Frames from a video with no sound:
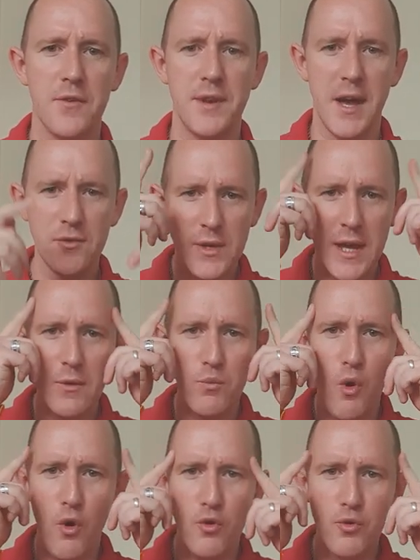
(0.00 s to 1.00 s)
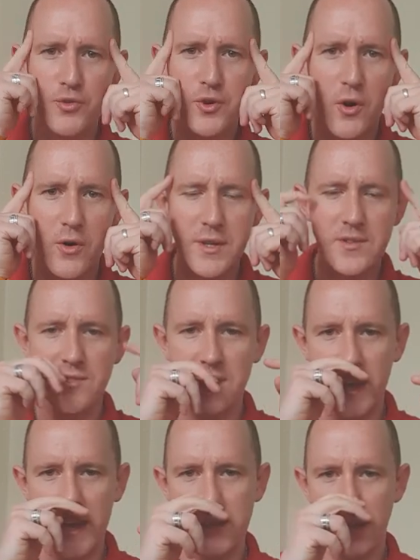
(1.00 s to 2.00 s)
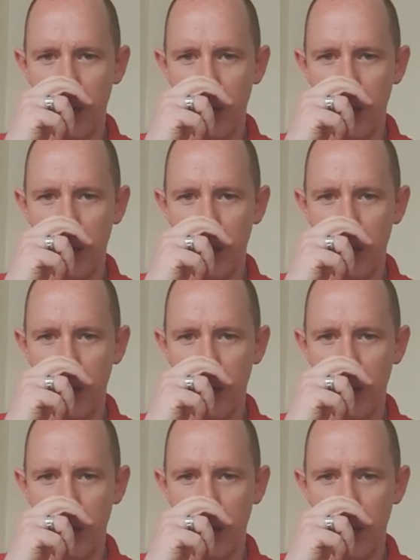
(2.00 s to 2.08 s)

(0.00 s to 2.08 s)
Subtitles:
and that's kind of what goes on inside